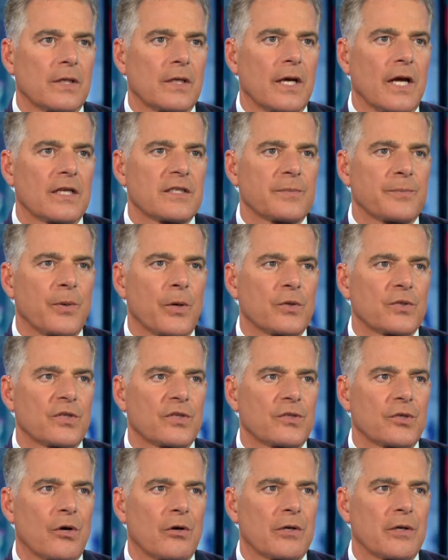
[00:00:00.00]
as opposed to
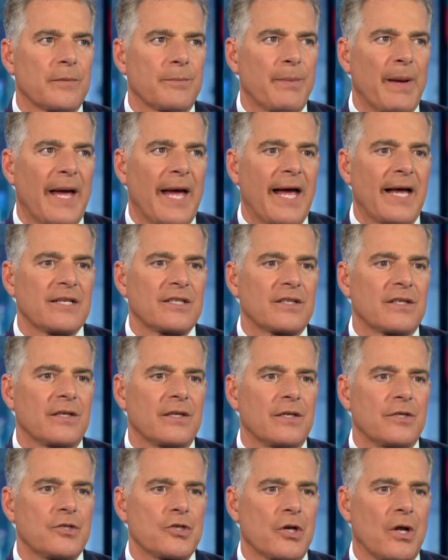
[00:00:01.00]
talking past
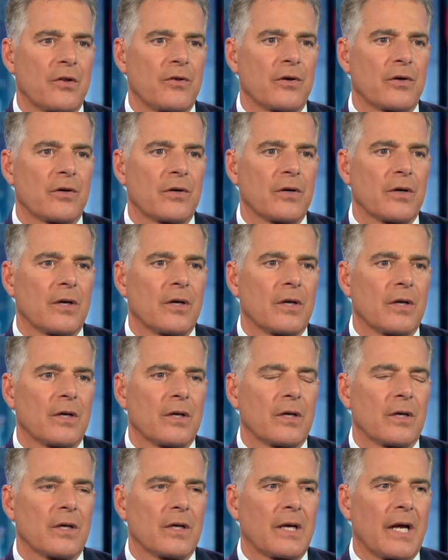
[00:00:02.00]
each other.
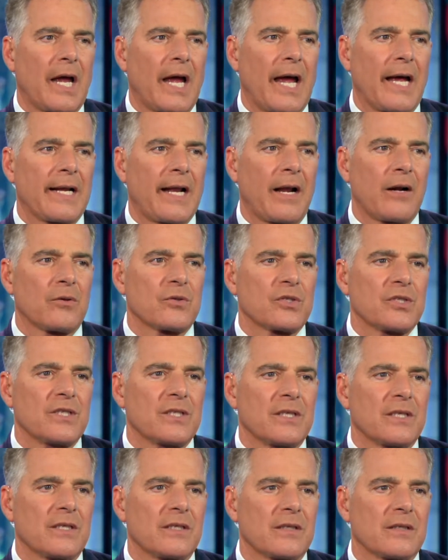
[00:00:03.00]
And I want
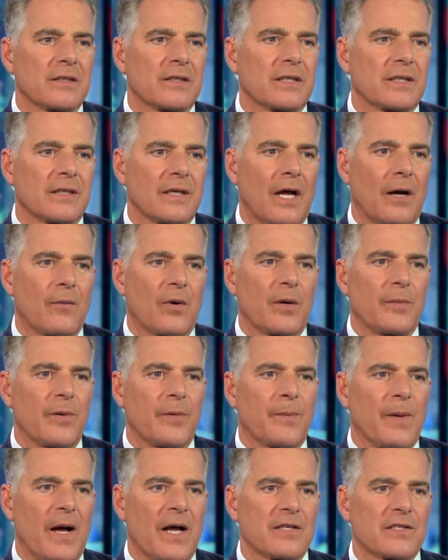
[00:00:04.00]
to be
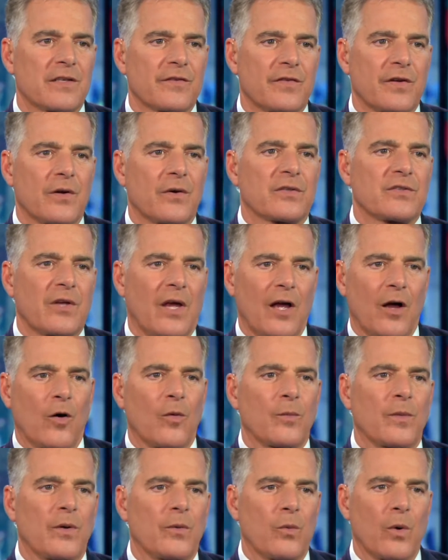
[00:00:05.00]
positive here, so
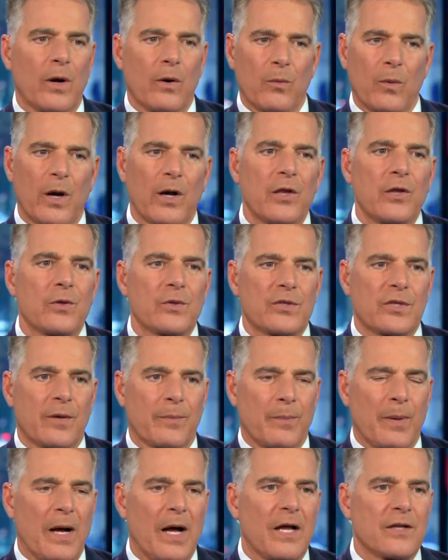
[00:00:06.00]
help me. Where do you see a
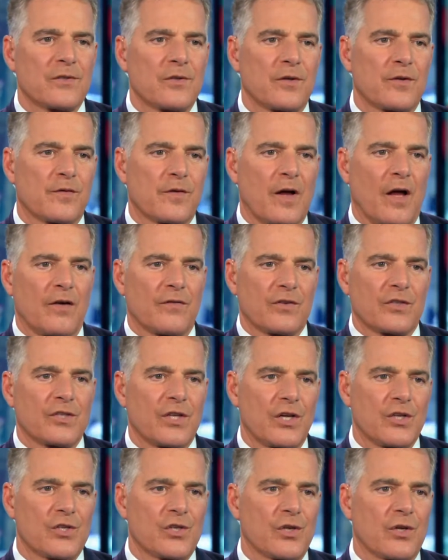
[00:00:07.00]
positive
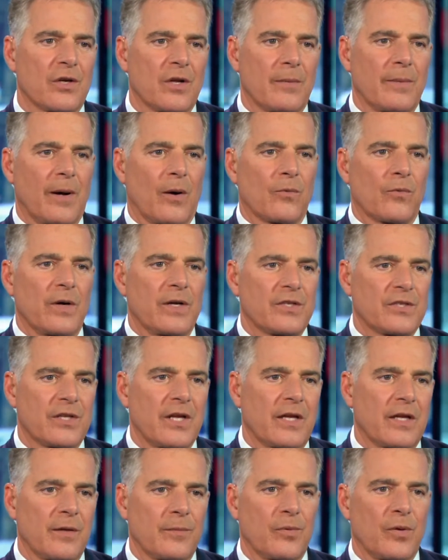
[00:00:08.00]
conversation about race
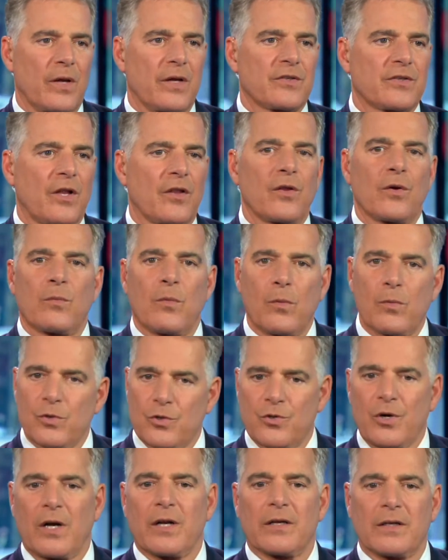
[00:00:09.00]
taking place, other than what we
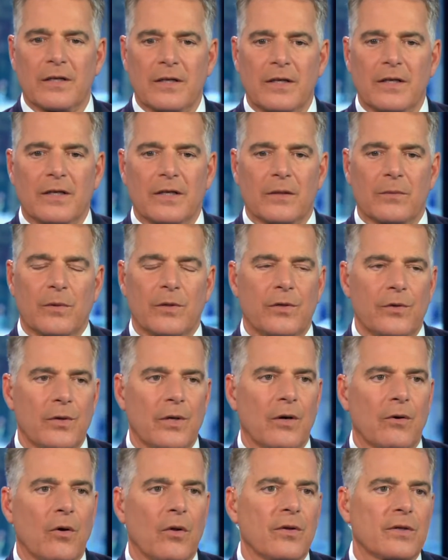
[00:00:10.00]
do
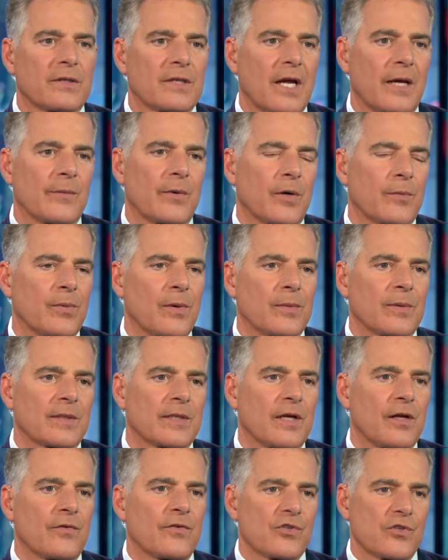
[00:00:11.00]
here all the time here on public
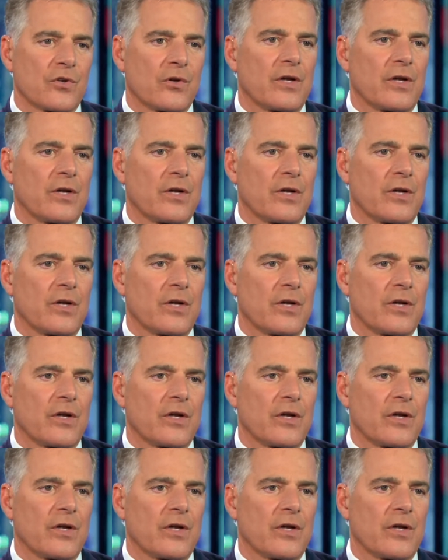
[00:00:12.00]
television? Go